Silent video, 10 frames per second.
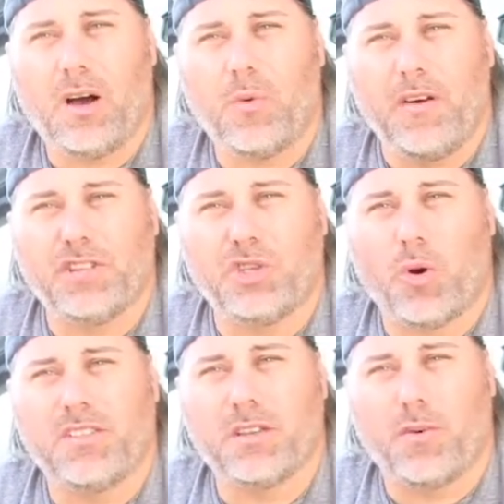we have a
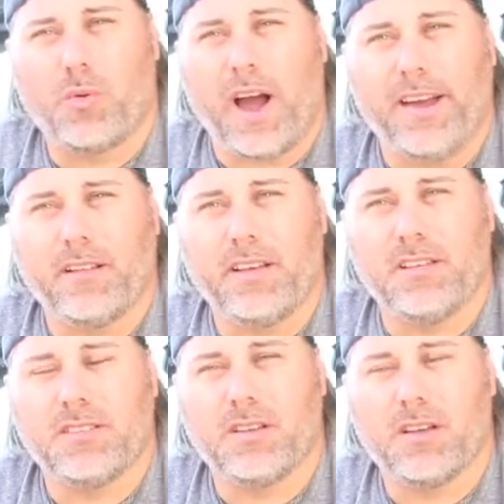choice of
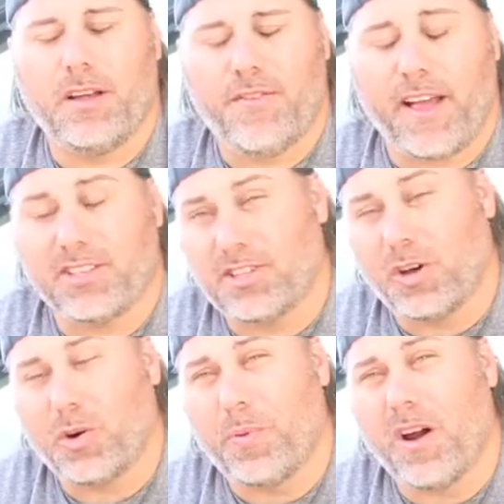O'Reilly's, Advanced
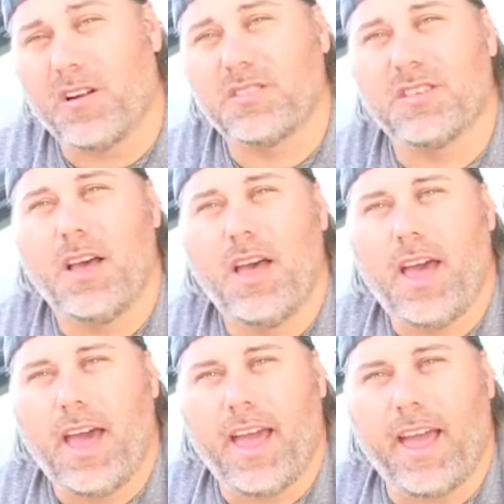Auto Parts,
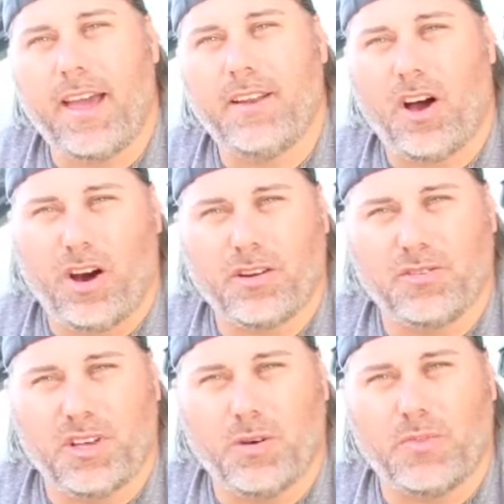and
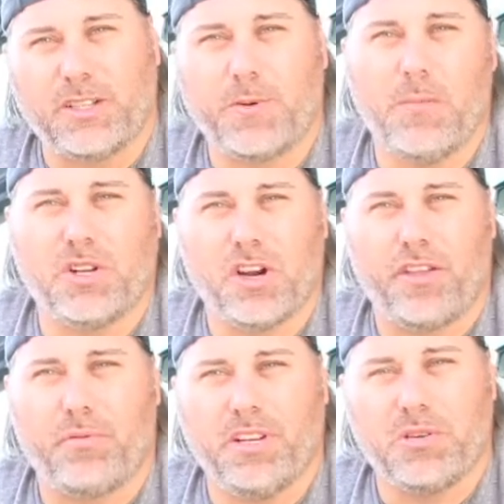AutoZone. That's pretty much our
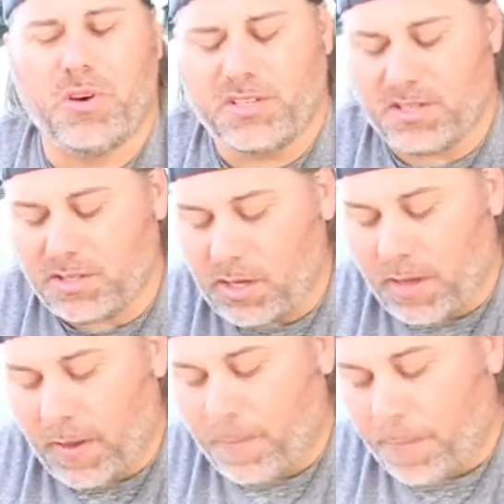three choices.
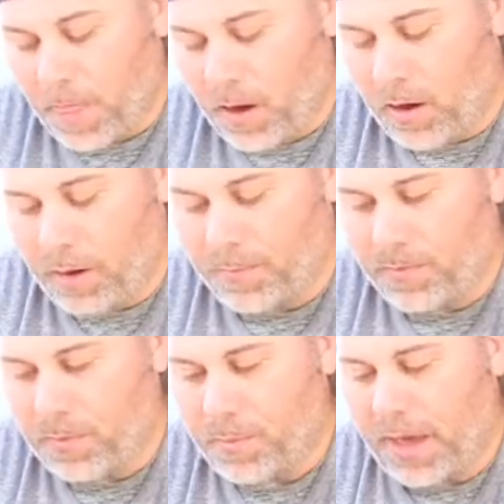
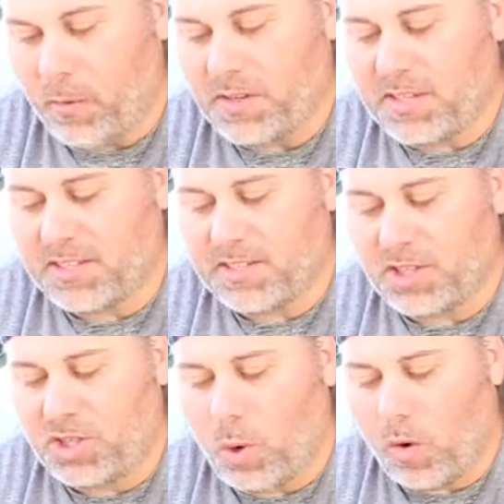Anyways, this is a
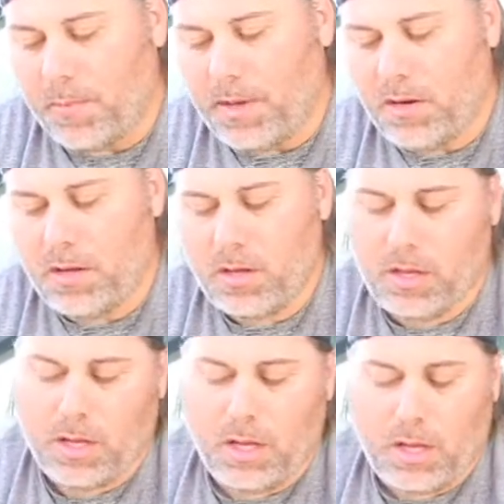Dorman.
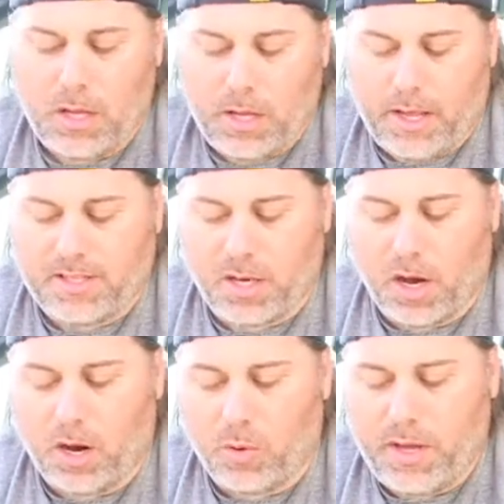It's an
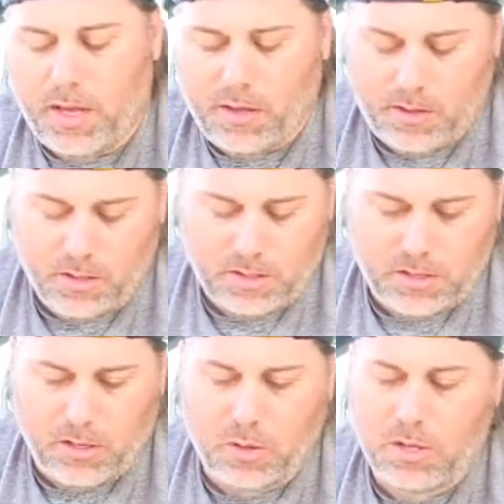OE,
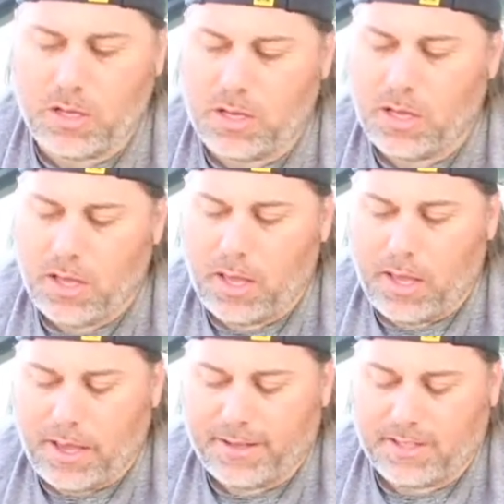so
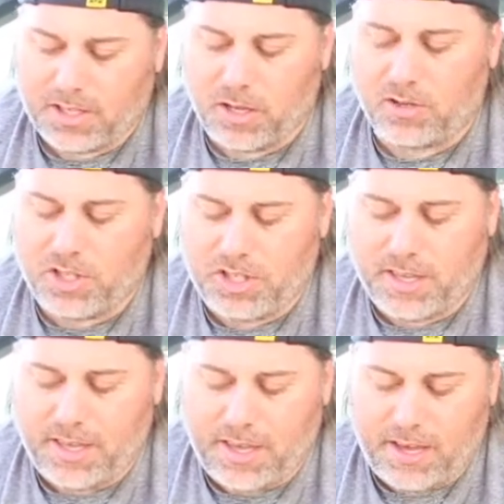it's as close as you
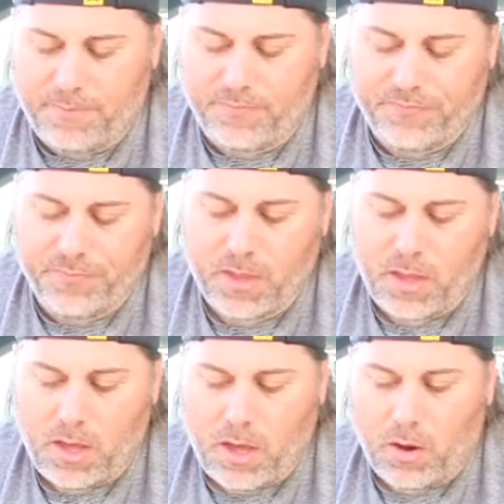can get.
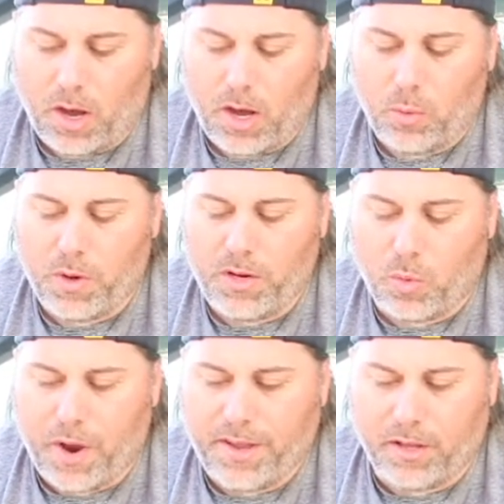Window
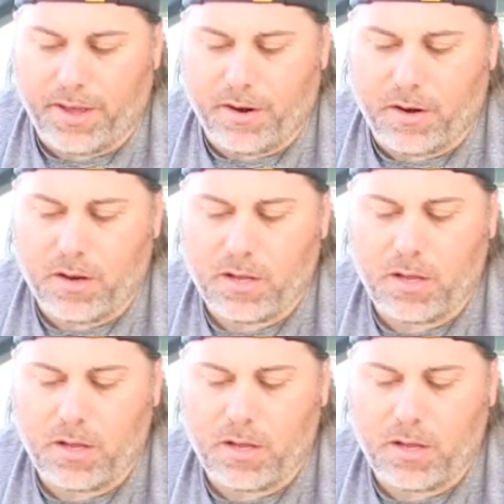regulator.